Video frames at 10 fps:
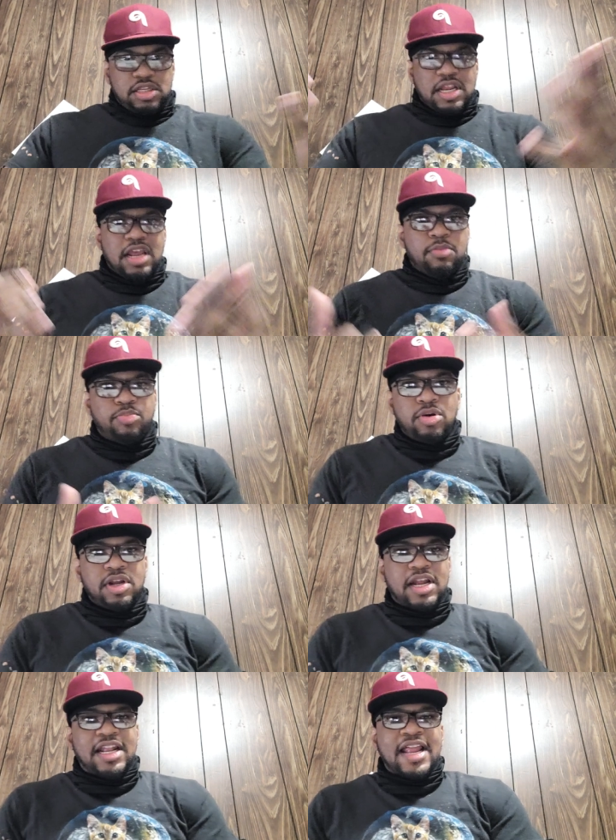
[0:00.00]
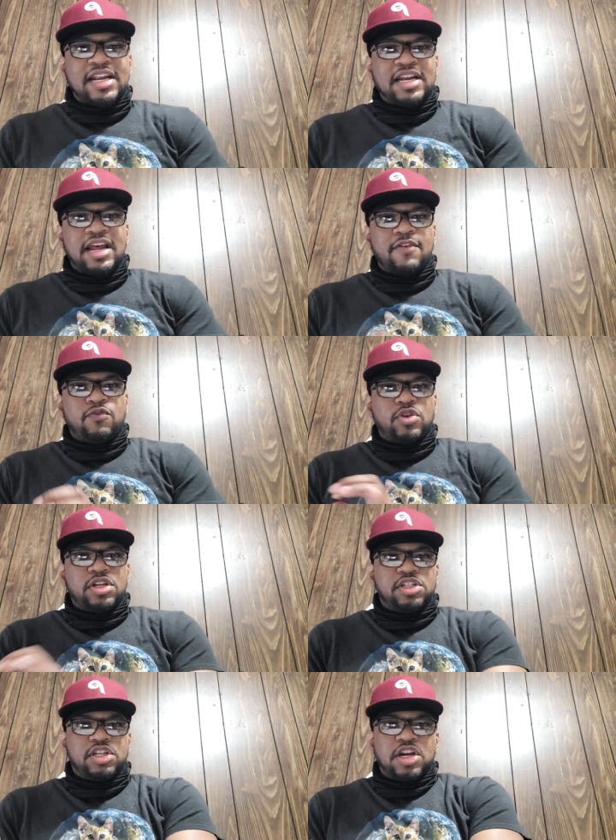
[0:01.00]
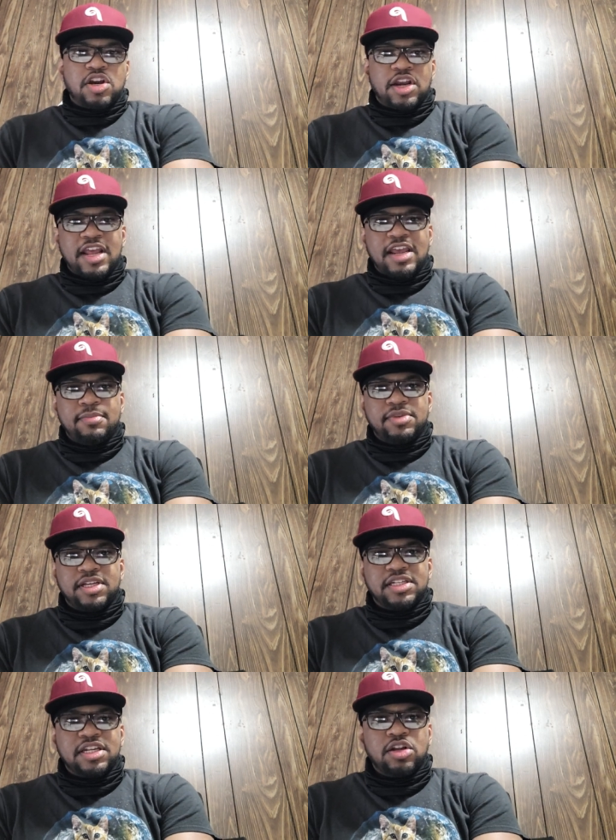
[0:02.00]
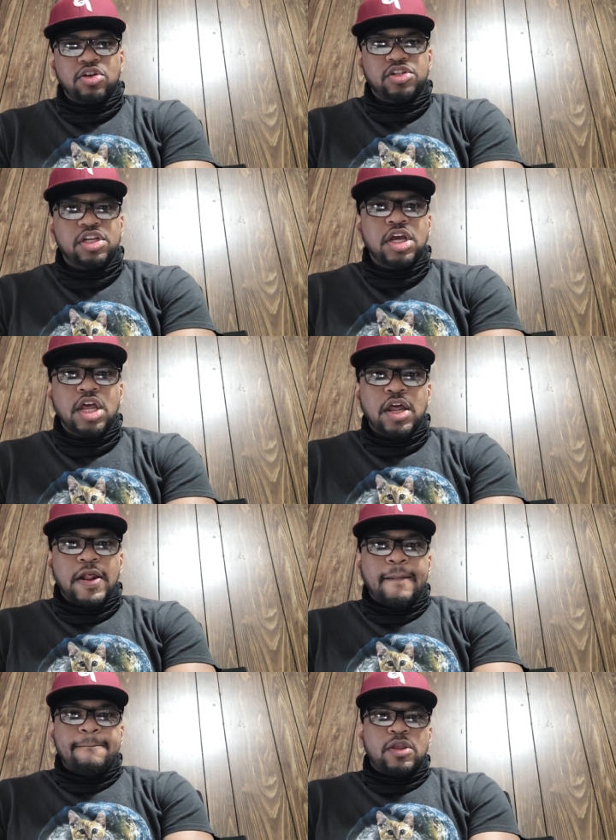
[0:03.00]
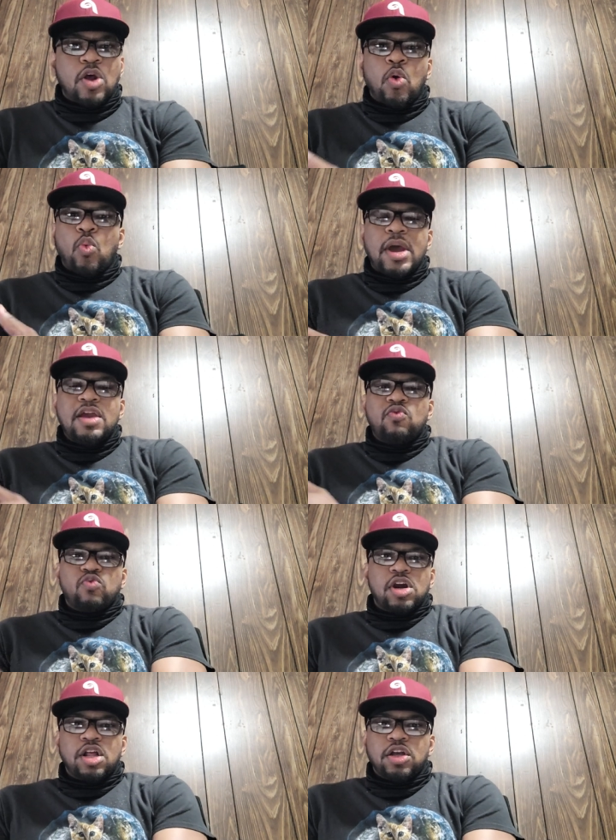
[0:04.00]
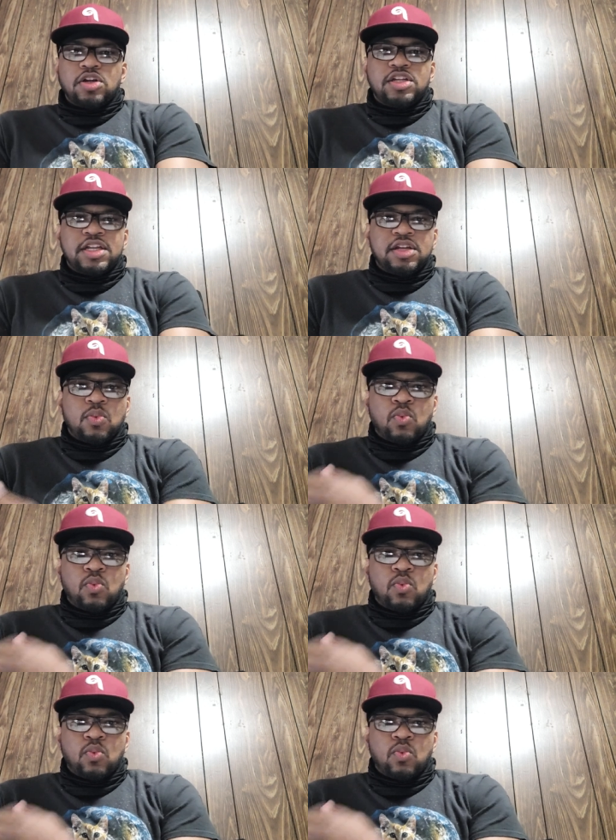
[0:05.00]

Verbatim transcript: they put a lot of effort into their games because it looks, you know, way realer than the